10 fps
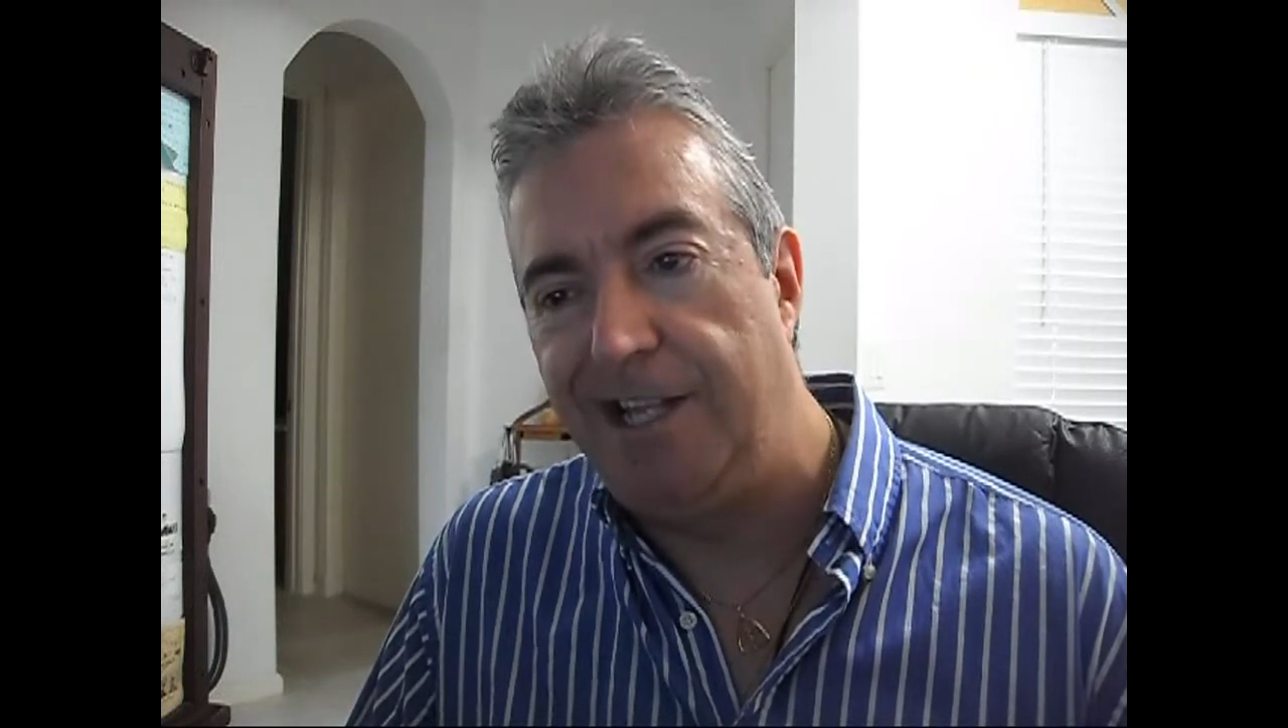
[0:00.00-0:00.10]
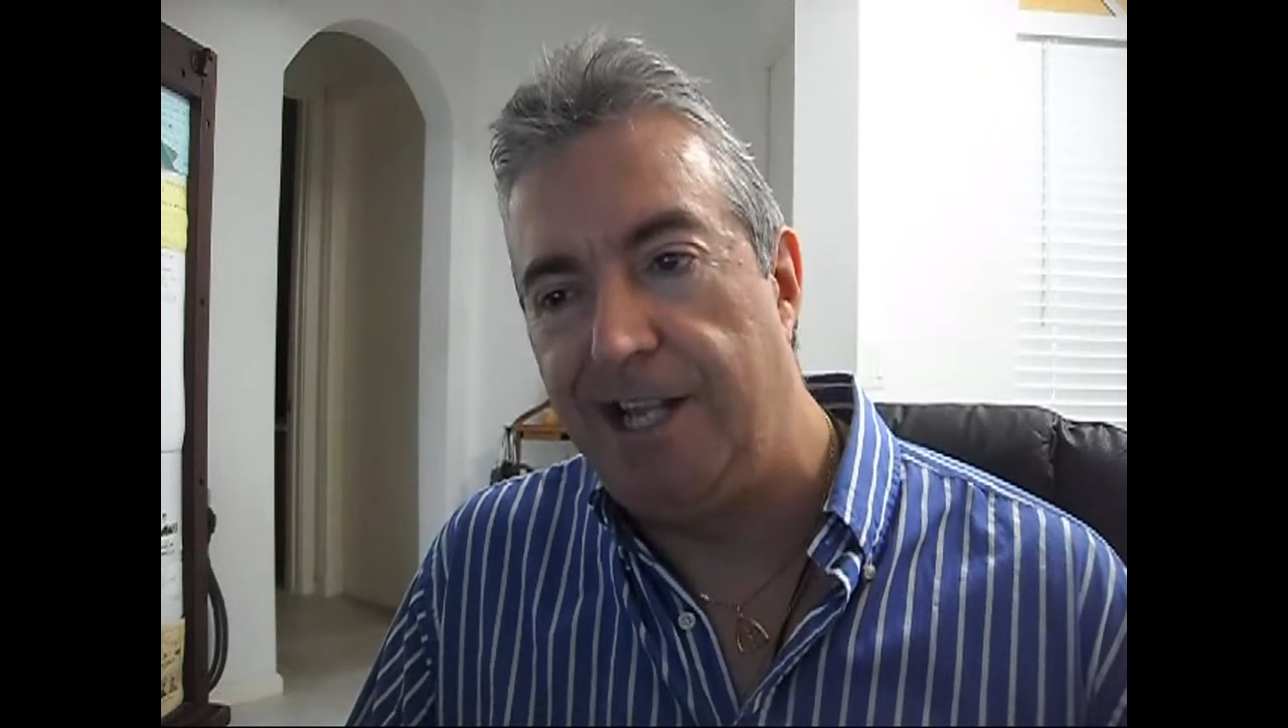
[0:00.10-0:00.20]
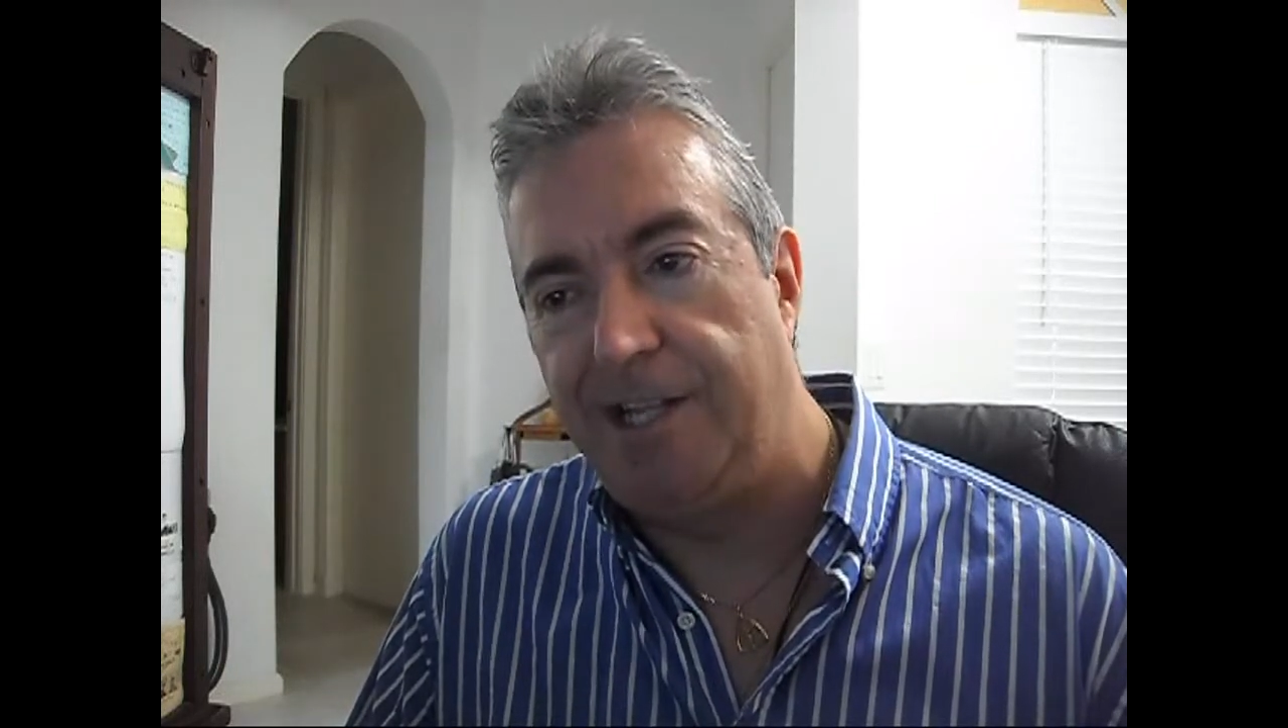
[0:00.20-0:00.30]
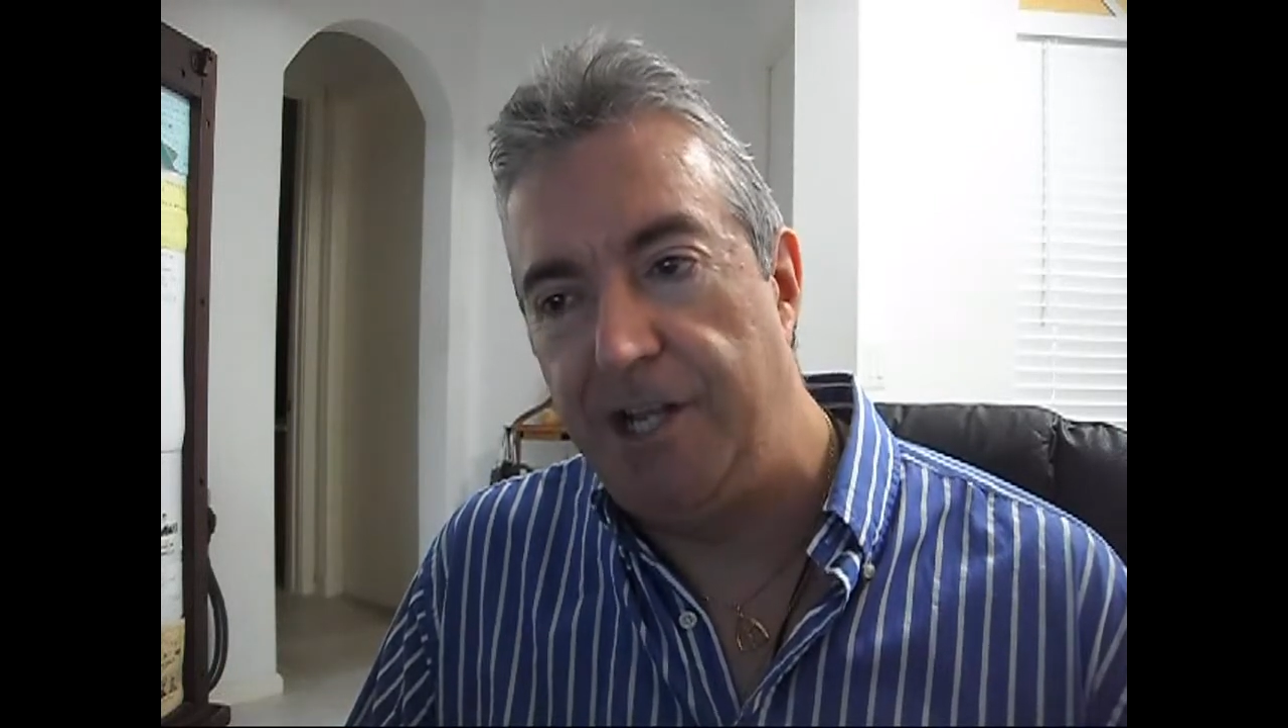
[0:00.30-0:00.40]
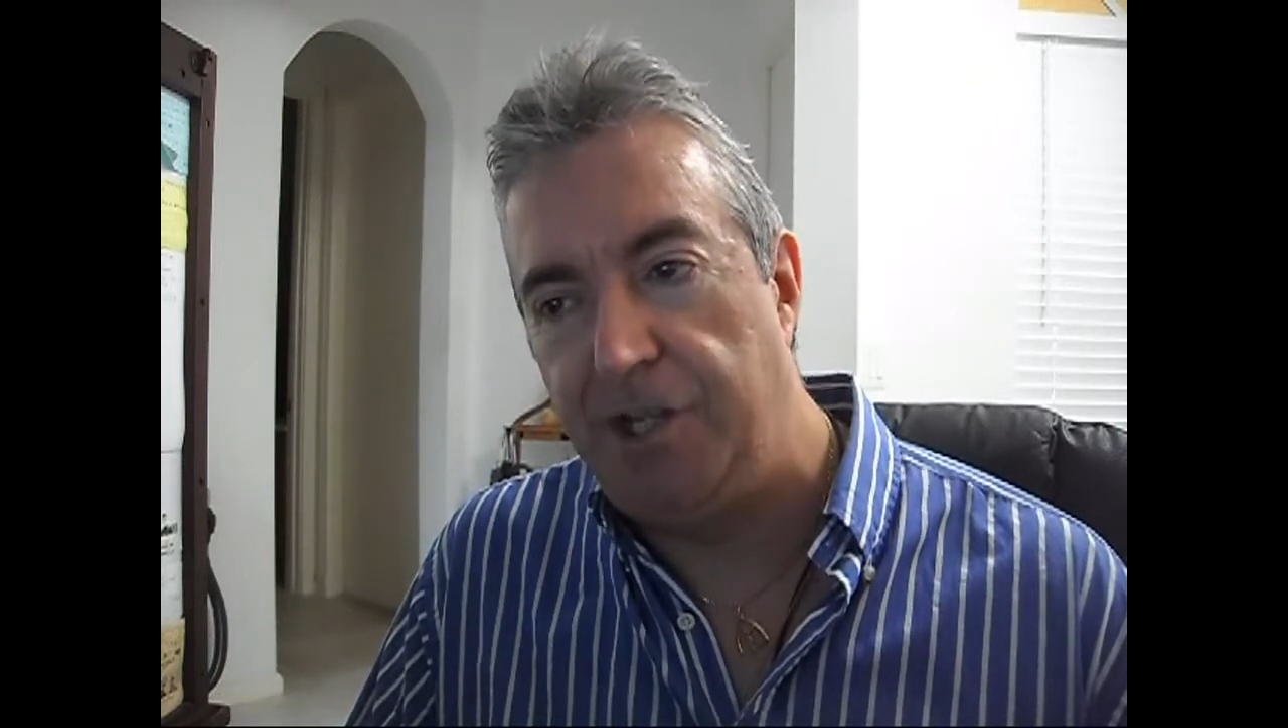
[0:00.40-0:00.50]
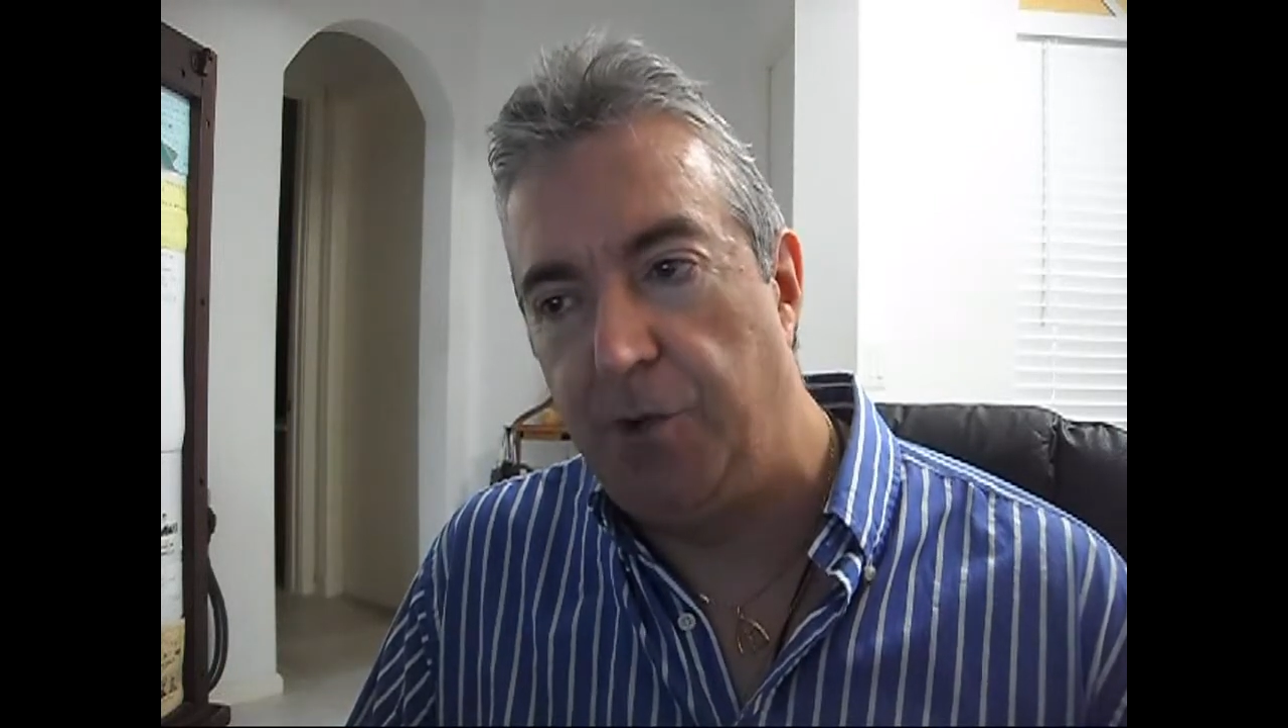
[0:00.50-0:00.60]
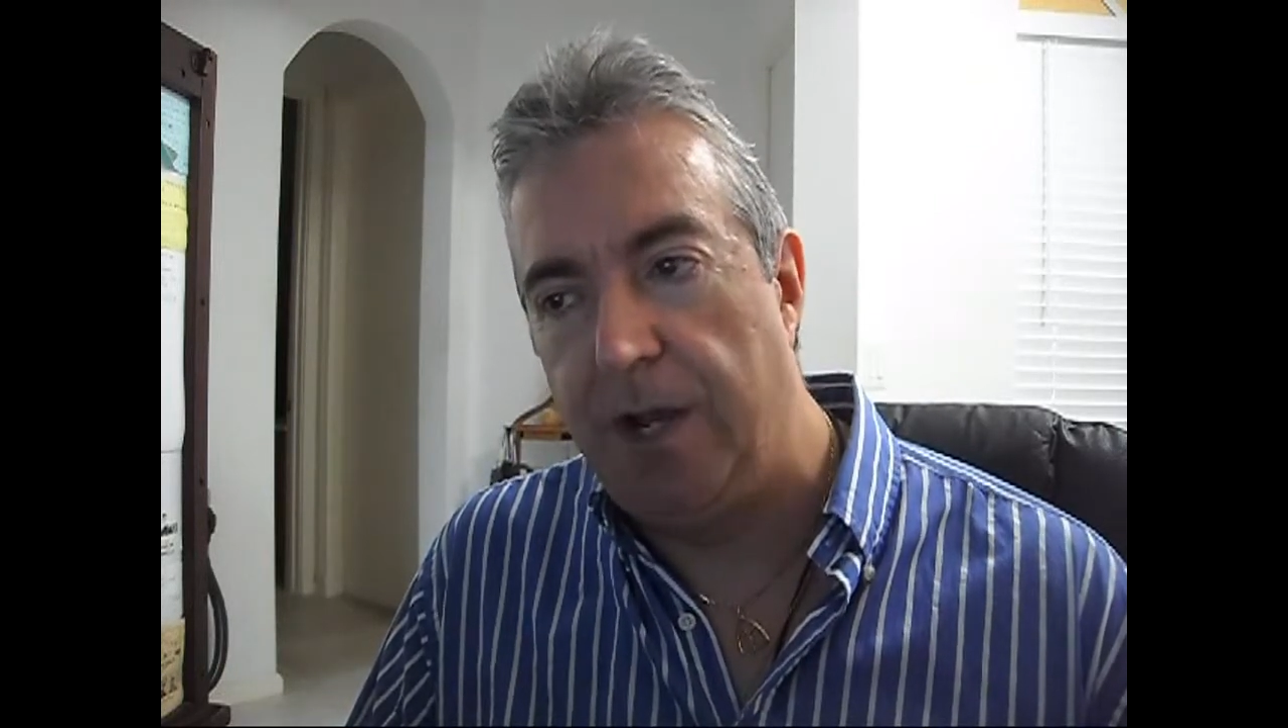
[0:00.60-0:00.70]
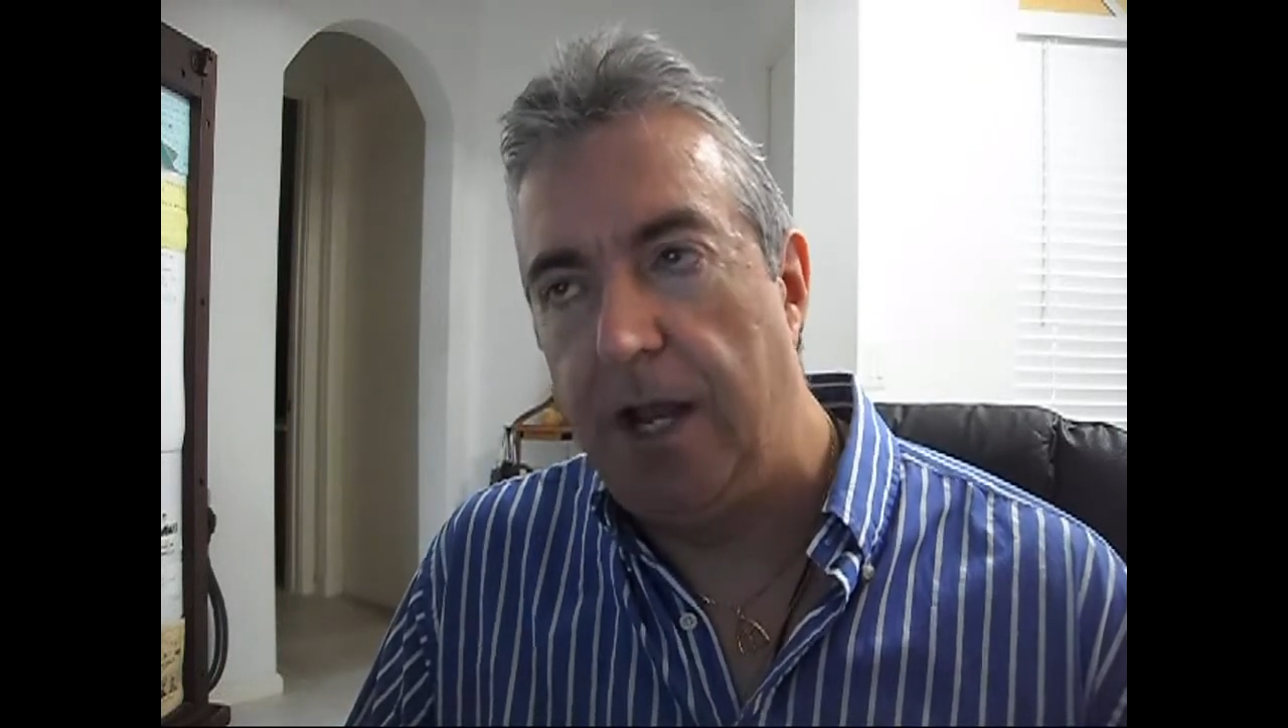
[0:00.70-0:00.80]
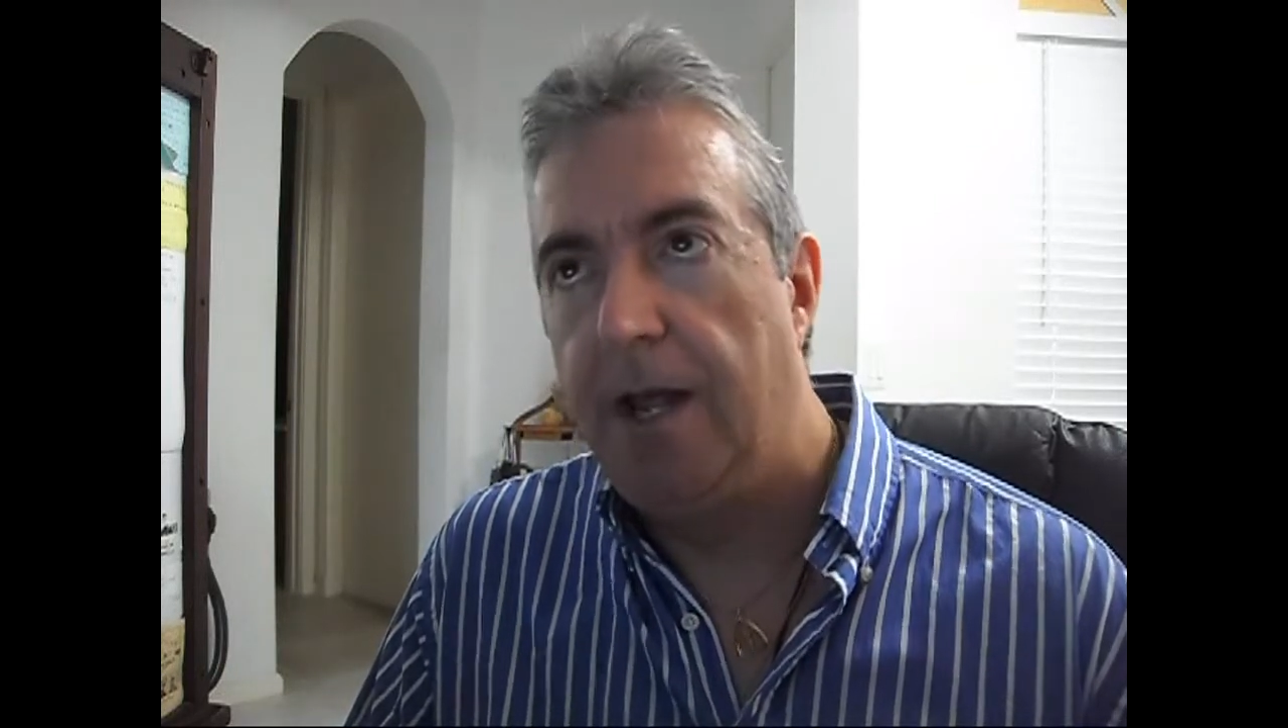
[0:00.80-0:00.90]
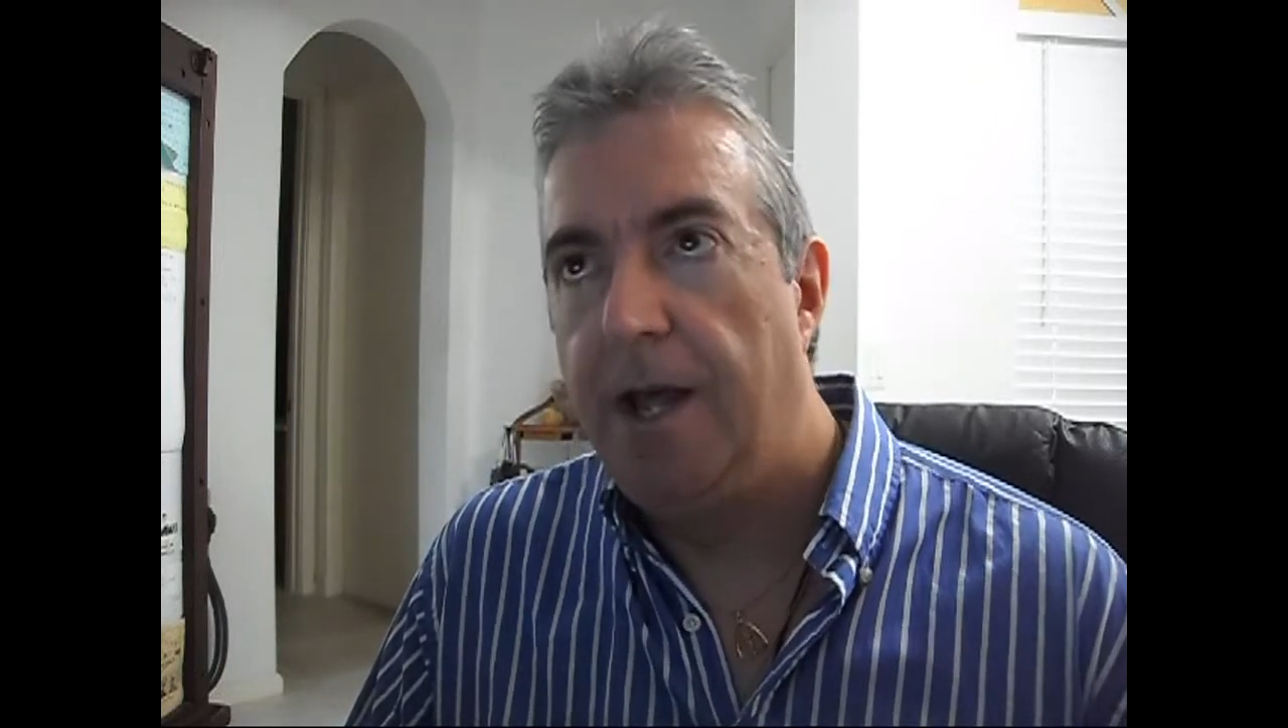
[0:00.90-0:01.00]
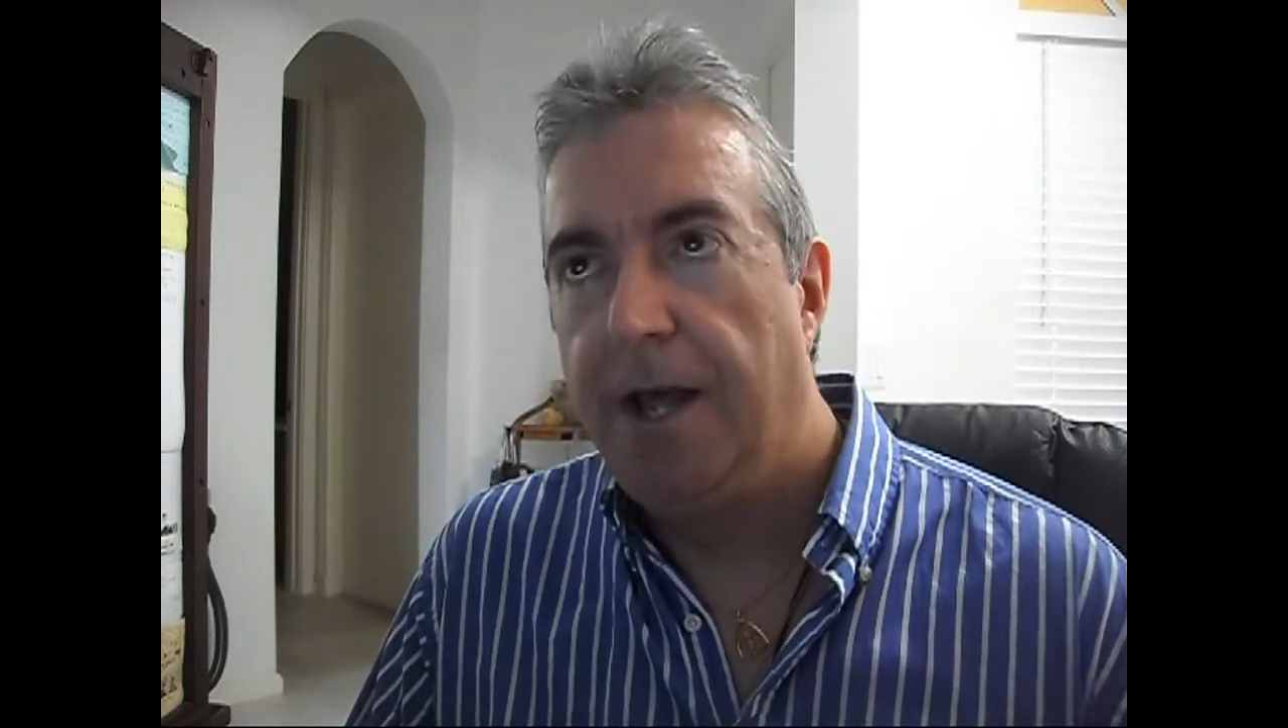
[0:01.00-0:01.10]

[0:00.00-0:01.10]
that they do it,